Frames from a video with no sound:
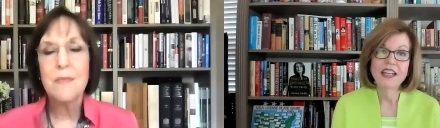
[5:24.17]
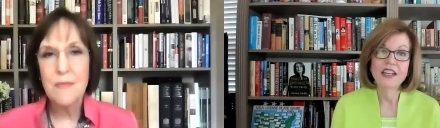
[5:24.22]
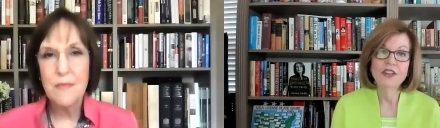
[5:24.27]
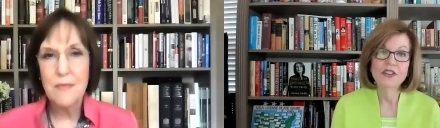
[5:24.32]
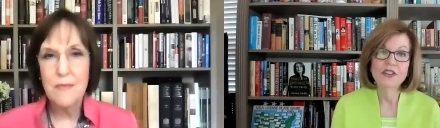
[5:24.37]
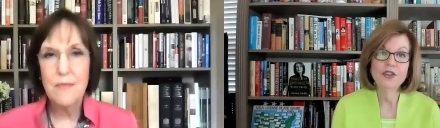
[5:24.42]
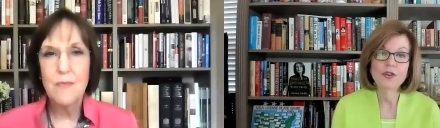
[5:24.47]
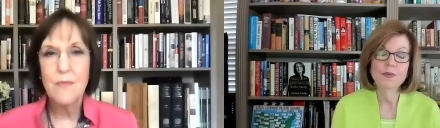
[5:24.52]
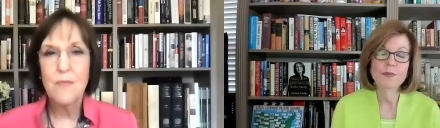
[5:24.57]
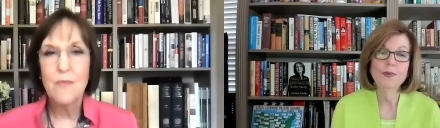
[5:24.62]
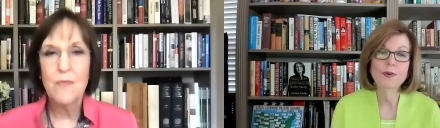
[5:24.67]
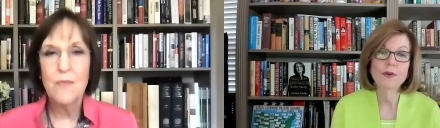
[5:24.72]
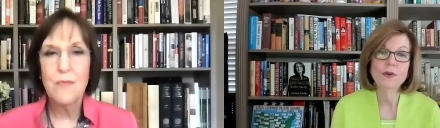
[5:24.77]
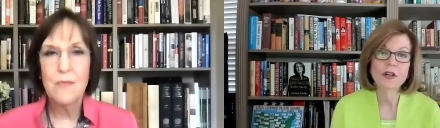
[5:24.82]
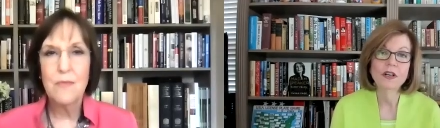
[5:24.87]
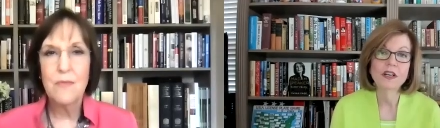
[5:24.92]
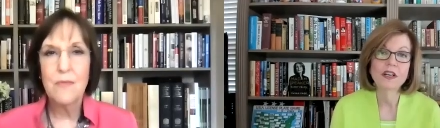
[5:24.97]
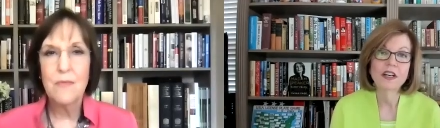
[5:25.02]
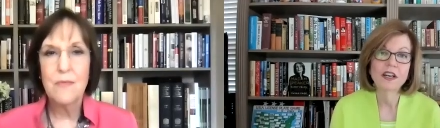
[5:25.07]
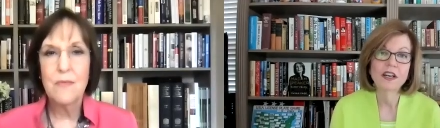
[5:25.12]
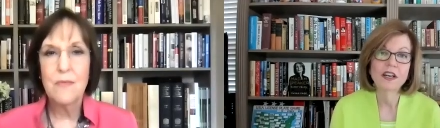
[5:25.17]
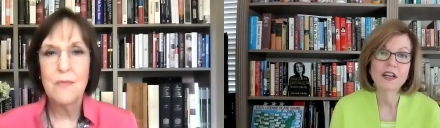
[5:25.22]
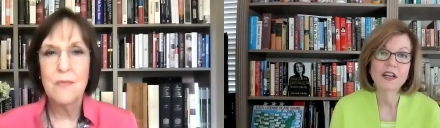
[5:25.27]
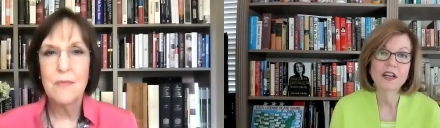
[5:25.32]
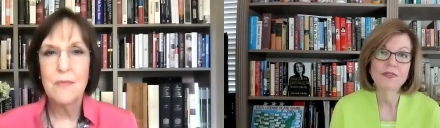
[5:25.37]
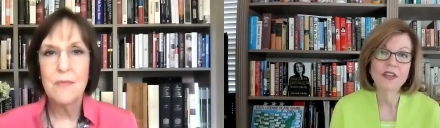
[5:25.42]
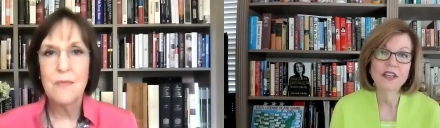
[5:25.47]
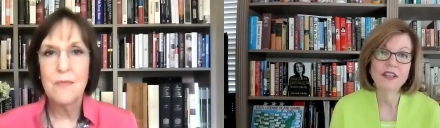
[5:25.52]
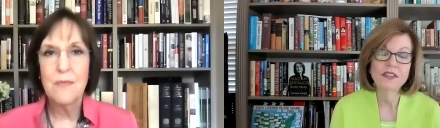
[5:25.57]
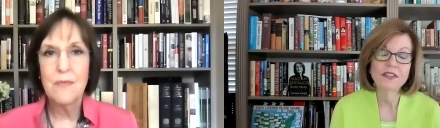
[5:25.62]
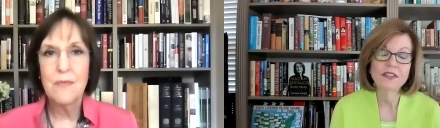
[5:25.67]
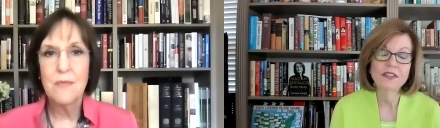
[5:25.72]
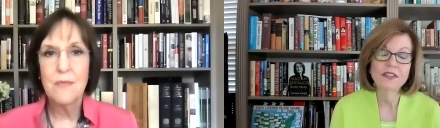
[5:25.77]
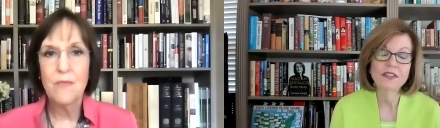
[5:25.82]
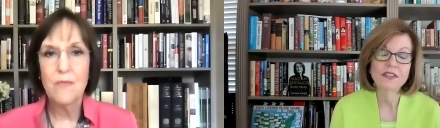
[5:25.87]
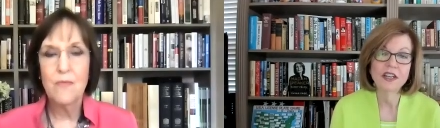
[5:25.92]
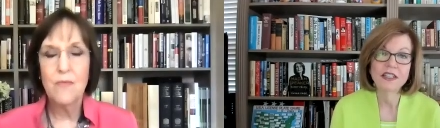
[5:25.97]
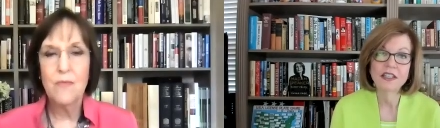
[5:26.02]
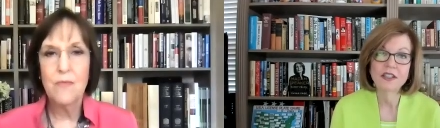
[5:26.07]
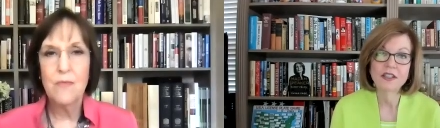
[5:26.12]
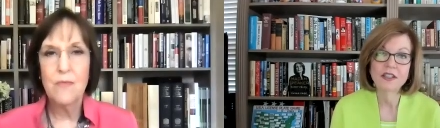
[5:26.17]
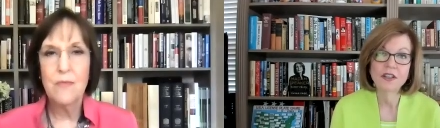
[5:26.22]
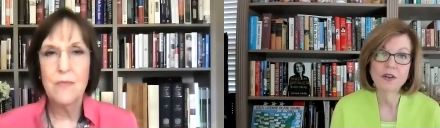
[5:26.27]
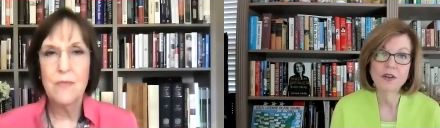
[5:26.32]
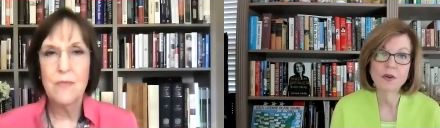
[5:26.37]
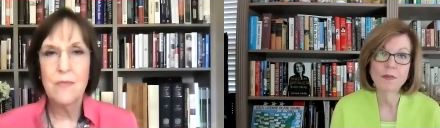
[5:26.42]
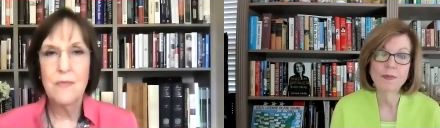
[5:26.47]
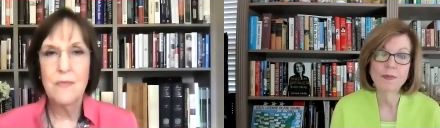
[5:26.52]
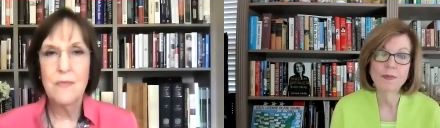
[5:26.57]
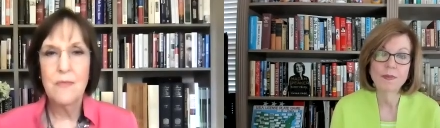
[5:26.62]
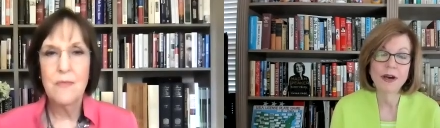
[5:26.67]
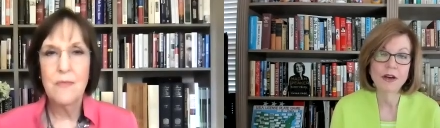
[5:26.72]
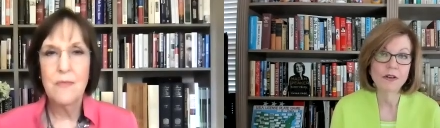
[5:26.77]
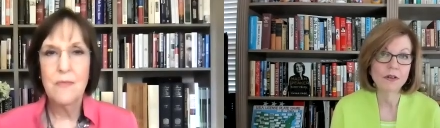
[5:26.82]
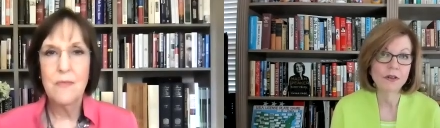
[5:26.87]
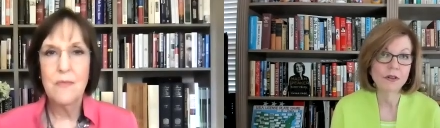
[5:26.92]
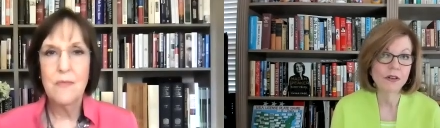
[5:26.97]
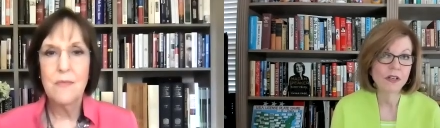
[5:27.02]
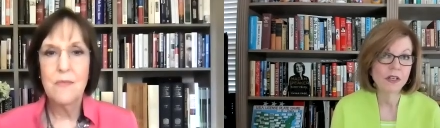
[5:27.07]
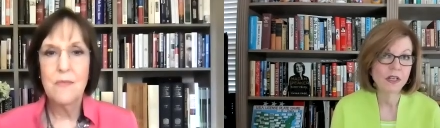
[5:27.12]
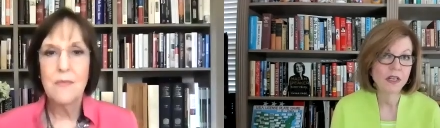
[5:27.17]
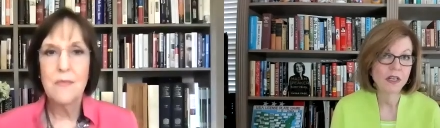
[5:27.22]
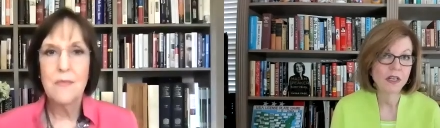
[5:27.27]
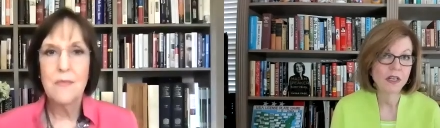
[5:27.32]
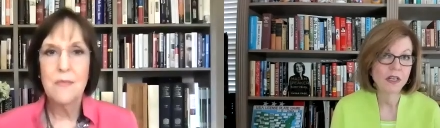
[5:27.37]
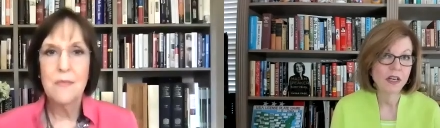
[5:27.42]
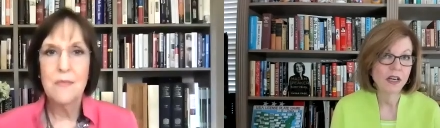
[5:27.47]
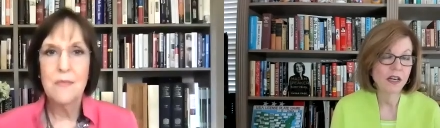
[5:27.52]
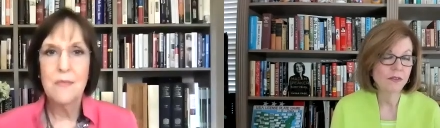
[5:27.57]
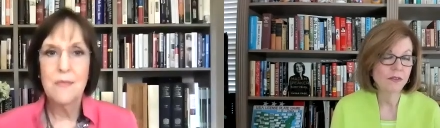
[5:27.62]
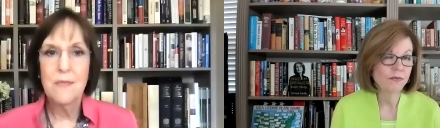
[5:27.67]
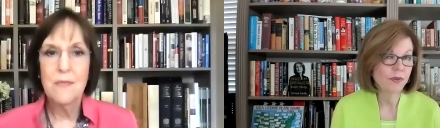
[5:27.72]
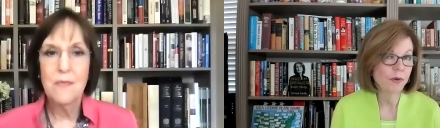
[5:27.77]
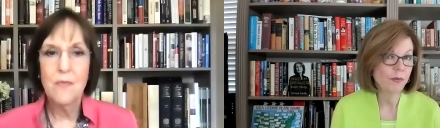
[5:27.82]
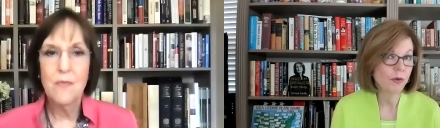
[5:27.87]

Speaker 1: in your book of things that I didn't know about her uh,